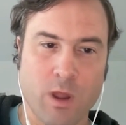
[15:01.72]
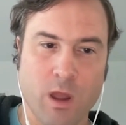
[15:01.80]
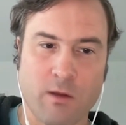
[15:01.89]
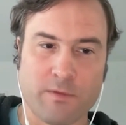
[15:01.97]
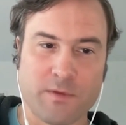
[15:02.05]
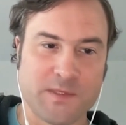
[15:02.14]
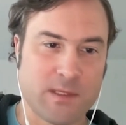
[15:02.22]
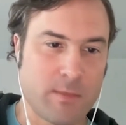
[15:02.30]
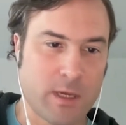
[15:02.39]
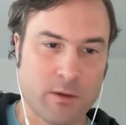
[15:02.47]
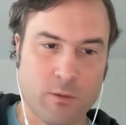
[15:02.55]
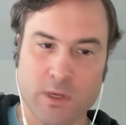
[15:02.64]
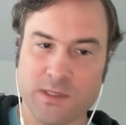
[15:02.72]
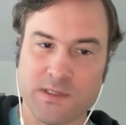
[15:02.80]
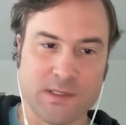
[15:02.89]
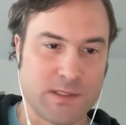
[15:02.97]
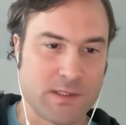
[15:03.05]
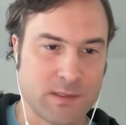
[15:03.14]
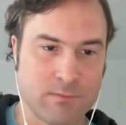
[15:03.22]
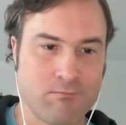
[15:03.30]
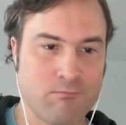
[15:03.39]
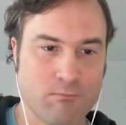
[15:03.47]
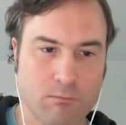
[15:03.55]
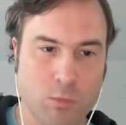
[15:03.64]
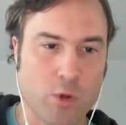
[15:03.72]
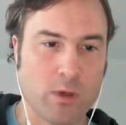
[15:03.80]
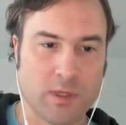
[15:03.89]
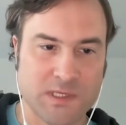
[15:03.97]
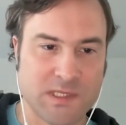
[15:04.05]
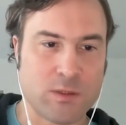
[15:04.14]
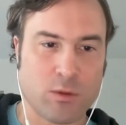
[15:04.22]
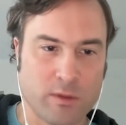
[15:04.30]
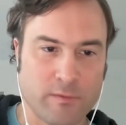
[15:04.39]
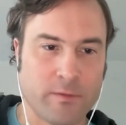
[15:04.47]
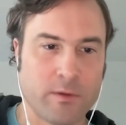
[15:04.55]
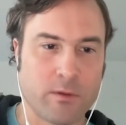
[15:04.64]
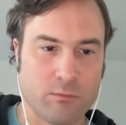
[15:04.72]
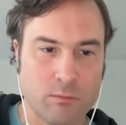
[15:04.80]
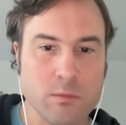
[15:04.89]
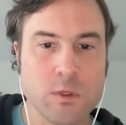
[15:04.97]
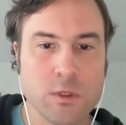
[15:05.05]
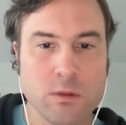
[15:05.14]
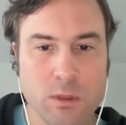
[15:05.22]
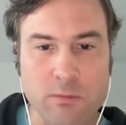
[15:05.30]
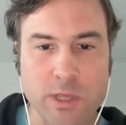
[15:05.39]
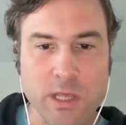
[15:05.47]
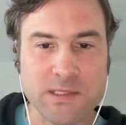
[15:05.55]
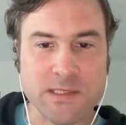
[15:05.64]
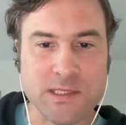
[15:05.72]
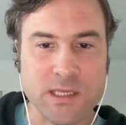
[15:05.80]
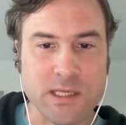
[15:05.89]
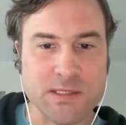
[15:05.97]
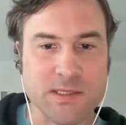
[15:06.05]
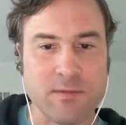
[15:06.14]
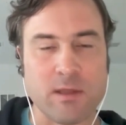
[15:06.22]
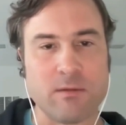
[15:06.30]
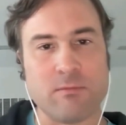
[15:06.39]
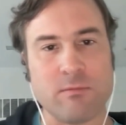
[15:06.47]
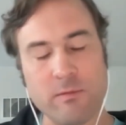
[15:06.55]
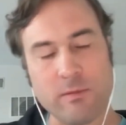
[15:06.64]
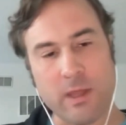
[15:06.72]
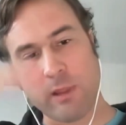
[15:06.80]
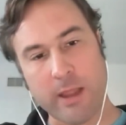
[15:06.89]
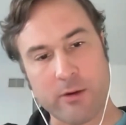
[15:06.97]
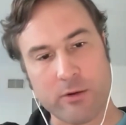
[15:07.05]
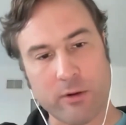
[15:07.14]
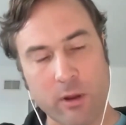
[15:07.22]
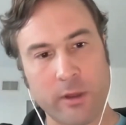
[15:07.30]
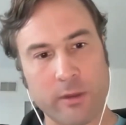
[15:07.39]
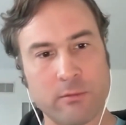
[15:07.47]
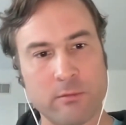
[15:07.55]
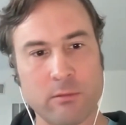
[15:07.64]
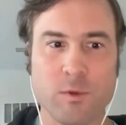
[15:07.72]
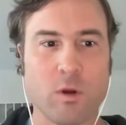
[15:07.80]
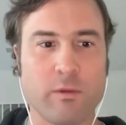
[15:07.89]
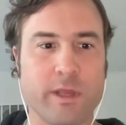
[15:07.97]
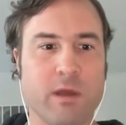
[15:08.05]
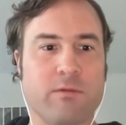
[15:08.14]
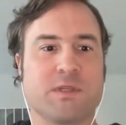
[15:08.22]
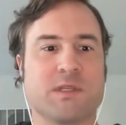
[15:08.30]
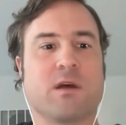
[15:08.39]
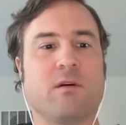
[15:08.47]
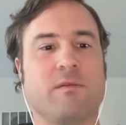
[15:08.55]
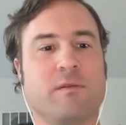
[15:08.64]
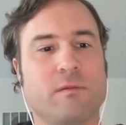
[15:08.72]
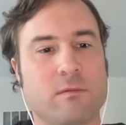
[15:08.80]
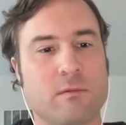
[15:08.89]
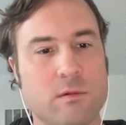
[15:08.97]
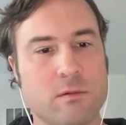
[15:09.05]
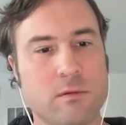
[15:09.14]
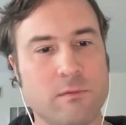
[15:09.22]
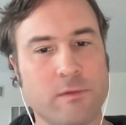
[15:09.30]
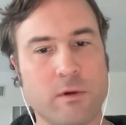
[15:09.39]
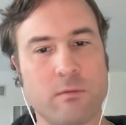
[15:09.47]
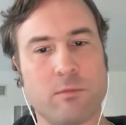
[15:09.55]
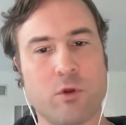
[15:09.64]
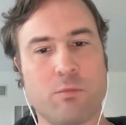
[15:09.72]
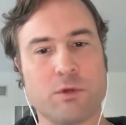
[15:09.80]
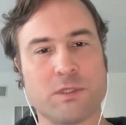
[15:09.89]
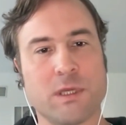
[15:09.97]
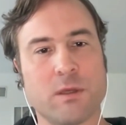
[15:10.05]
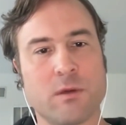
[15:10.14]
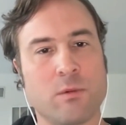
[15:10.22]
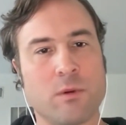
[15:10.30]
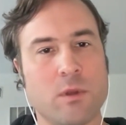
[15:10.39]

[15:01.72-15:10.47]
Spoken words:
Obviously, macOS is more or less stolen from the BSDs, and then they layered on all the other stuff from Cupertino.